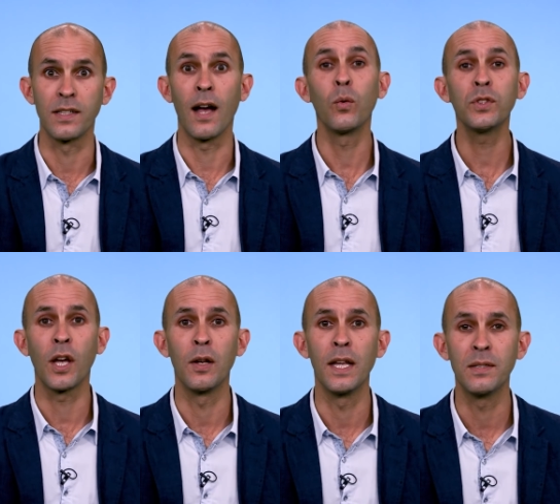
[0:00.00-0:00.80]
that
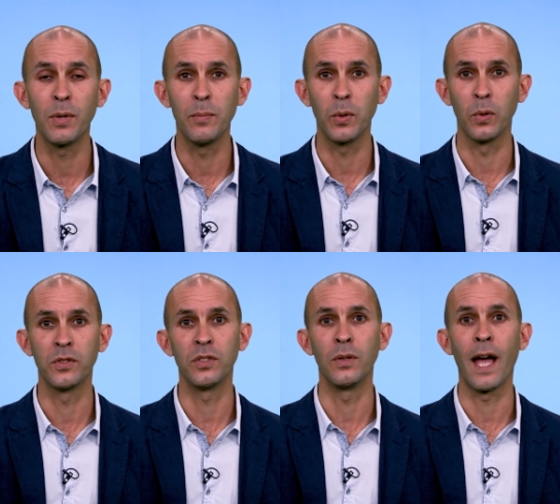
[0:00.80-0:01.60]
also leads people
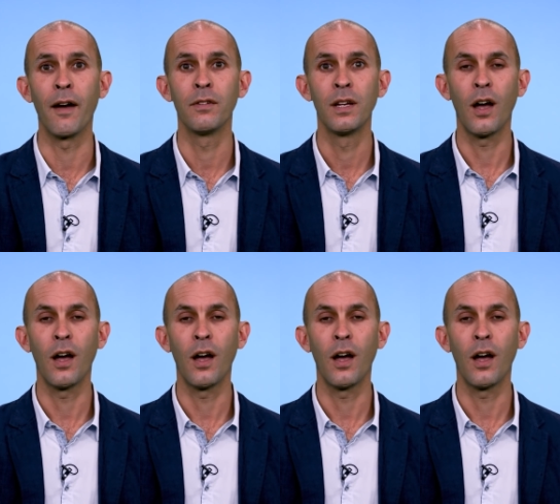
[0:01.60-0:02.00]
to have